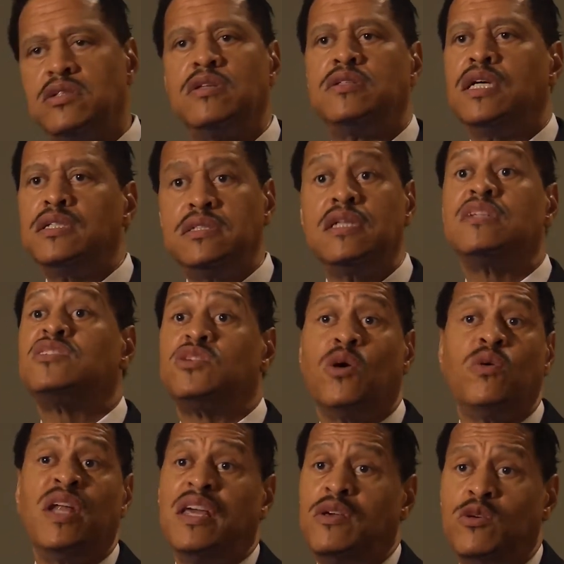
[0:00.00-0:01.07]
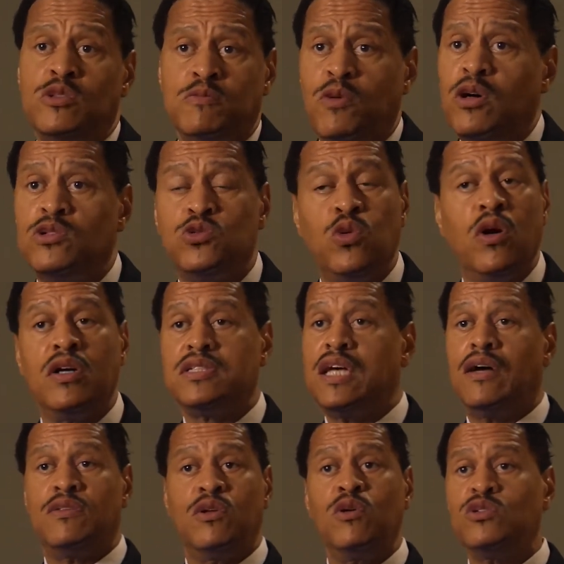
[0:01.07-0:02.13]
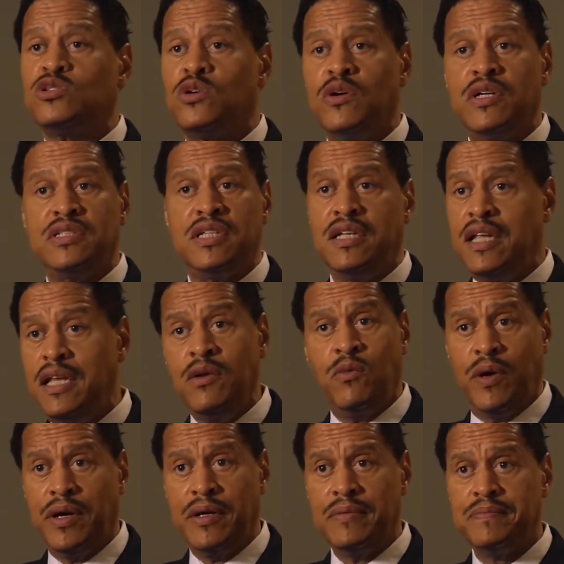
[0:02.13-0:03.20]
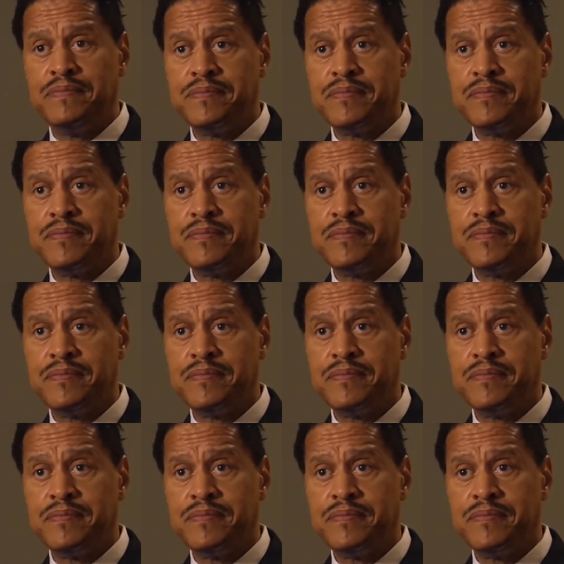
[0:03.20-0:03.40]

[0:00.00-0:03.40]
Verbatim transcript: statistics show they use more drugs out in those areas than anywhere.